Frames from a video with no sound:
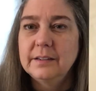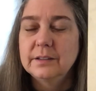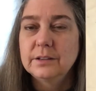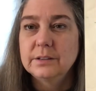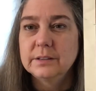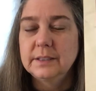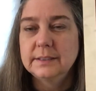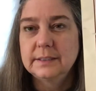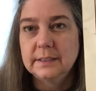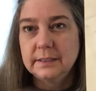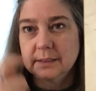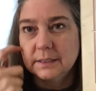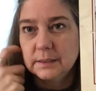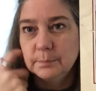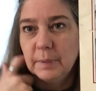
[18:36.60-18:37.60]
uh, this
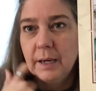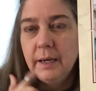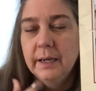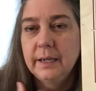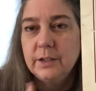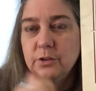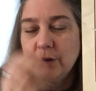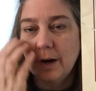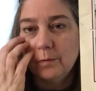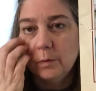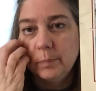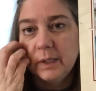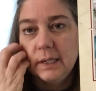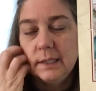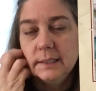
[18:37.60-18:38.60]
is my travel
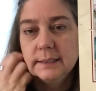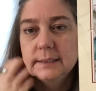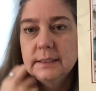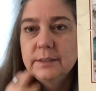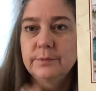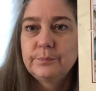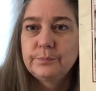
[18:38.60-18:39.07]
piece.